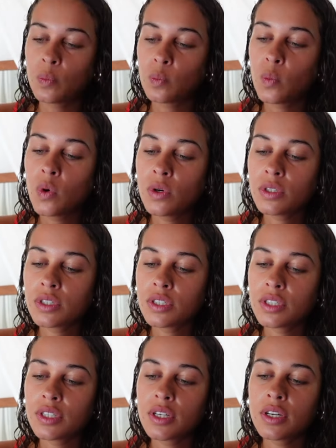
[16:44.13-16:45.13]

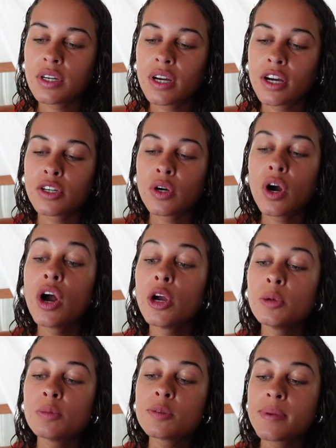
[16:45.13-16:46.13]
What are your
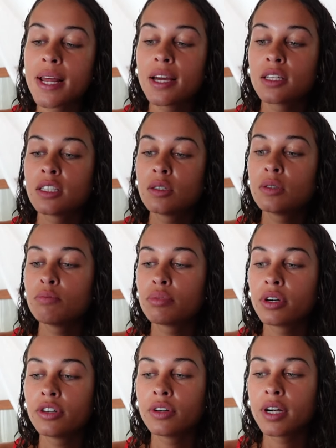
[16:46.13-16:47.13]
hopes, plans,
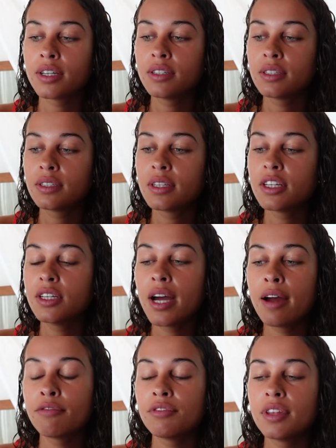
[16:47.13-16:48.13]
progress that you
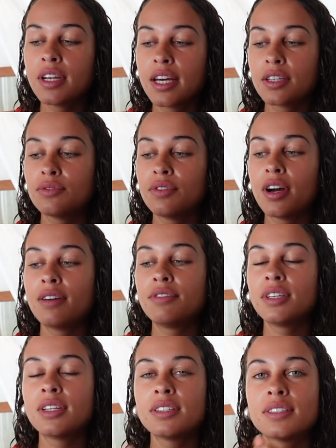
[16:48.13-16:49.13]
have for the next five
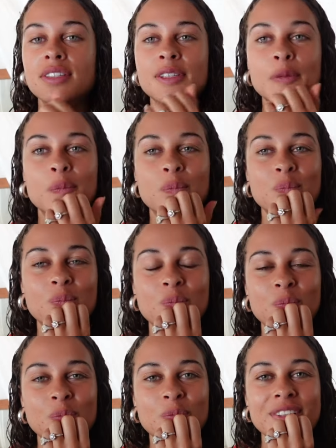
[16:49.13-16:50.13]
years?
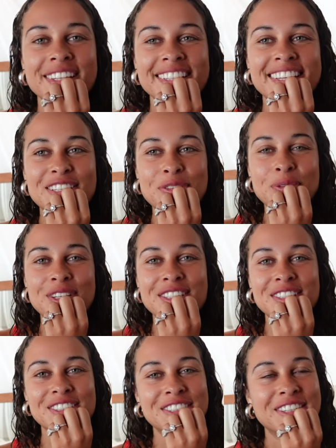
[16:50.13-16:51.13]
Mm, that's always
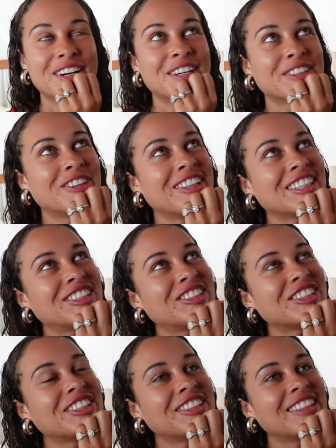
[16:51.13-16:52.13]
such a hard
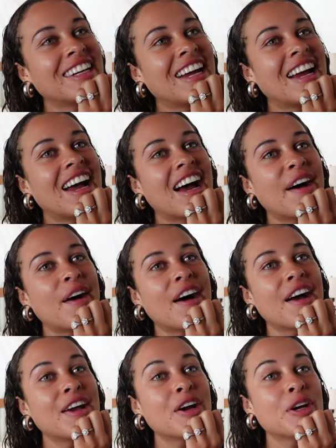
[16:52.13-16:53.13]
question.
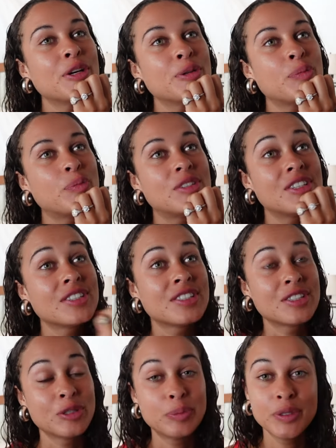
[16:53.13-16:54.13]
I hope to
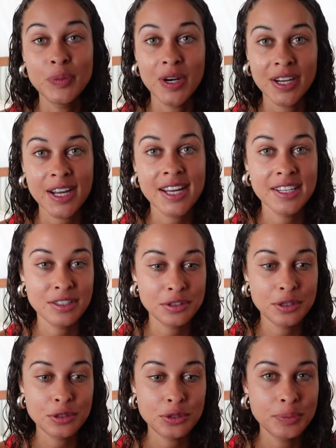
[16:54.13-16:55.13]
still be working in
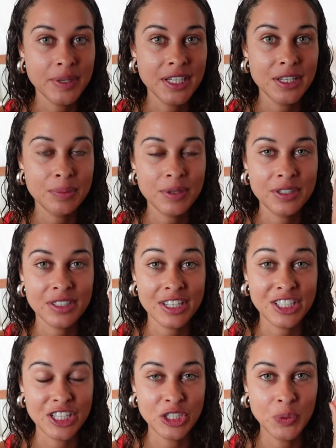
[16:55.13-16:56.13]
social media because I
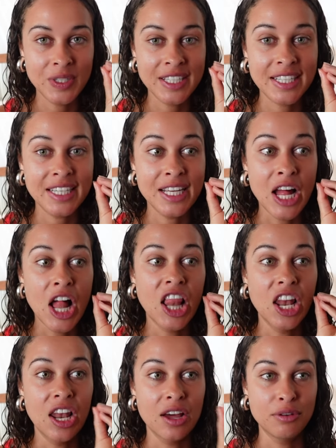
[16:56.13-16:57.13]
genuinely
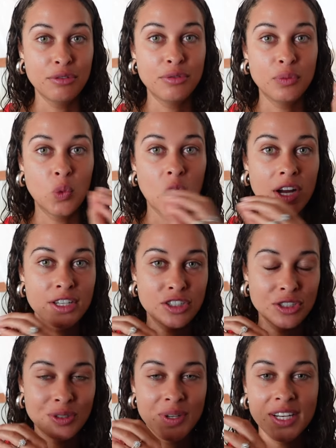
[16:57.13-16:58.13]
love what I
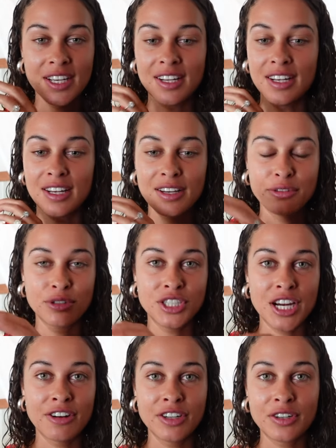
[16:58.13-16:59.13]
do and I love
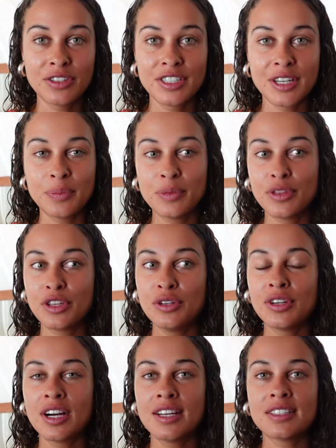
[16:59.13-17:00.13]
sharing content with you
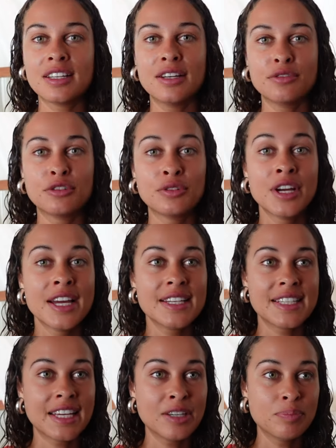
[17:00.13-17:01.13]
guys. I love
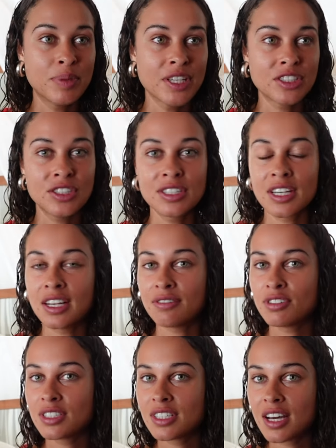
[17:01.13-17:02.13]
taking pictures, I love
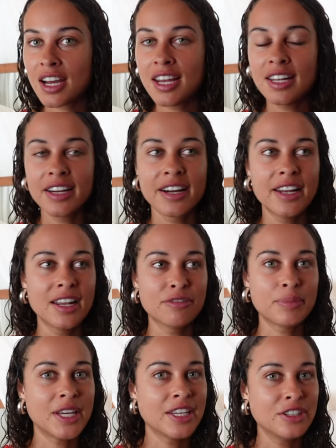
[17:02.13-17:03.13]
styling, I
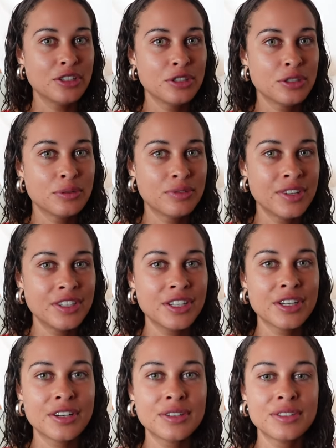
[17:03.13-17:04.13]
love making YouTube
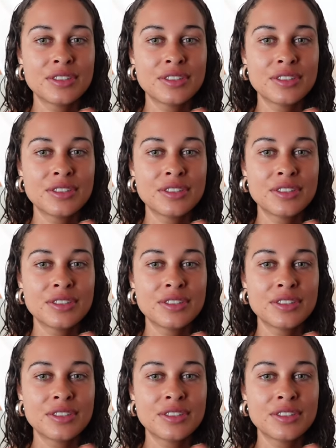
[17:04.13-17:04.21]
videos.